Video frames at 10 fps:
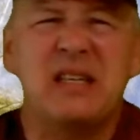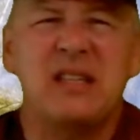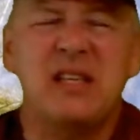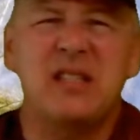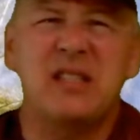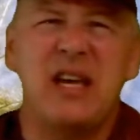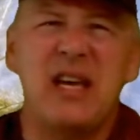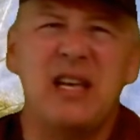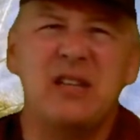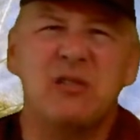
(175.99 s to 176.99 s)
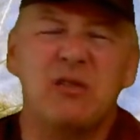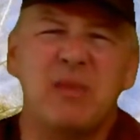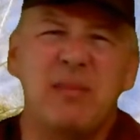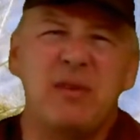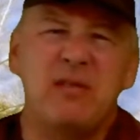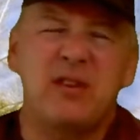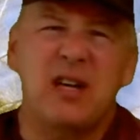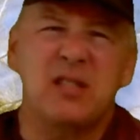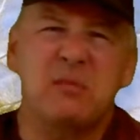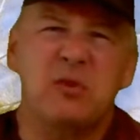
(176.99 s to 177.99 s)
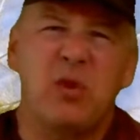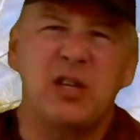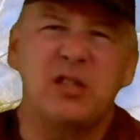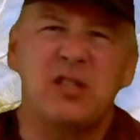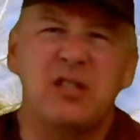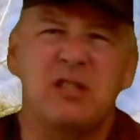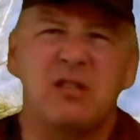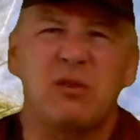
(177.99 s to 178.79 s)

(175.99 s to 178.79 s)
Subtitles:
these days, or maybe you've got some questions,